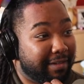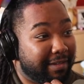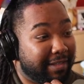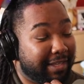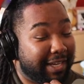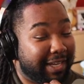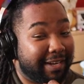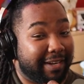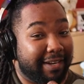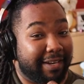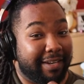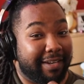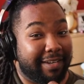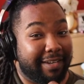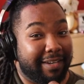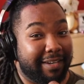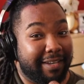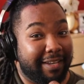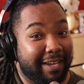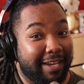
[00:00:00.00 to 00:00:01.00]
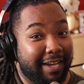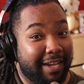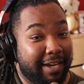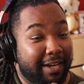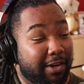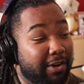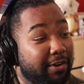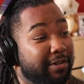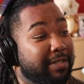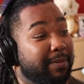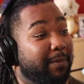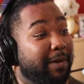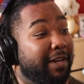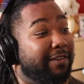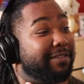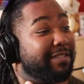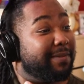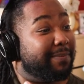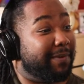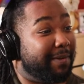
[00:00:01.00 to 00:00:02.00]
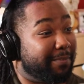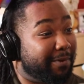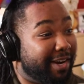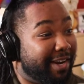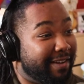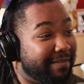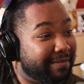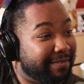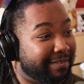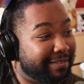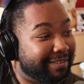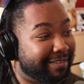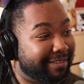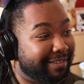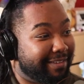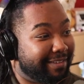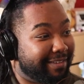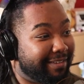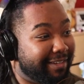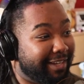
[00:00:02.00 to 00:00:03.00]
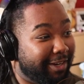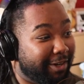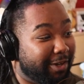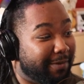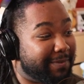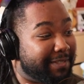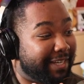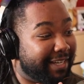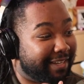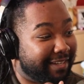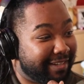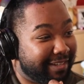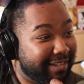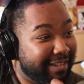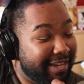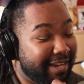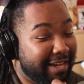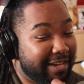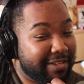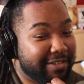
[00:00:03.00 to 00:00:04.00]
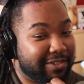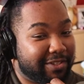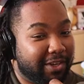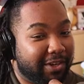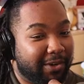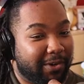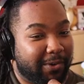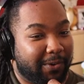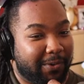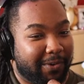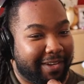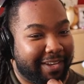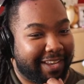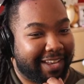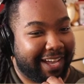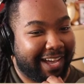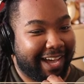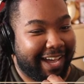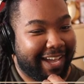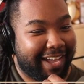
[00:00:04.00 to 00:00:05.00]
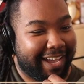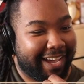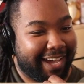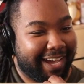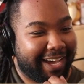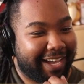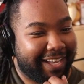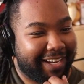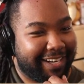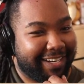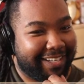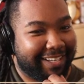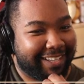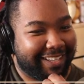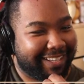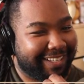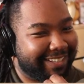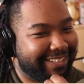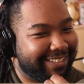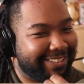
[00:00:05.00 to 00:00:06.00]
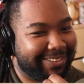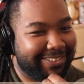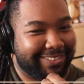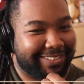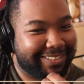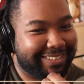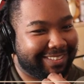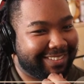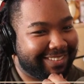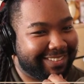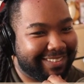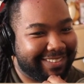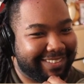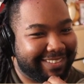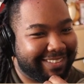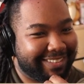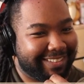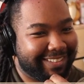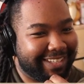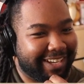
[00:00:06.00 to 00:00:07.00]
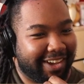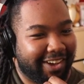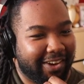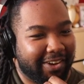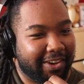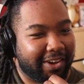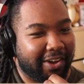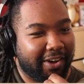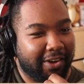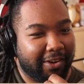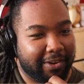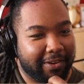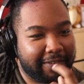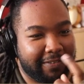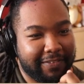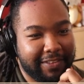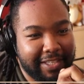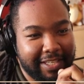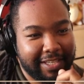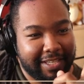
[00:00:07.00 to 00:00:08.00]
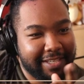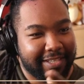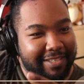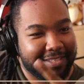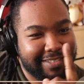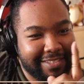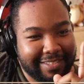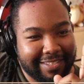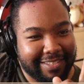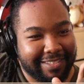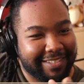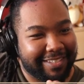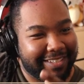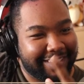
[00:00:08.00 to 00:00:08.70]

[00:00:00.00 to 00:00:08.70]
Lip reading: can encourage someone else to be brave. You know what I'm saying? So I dude, all of these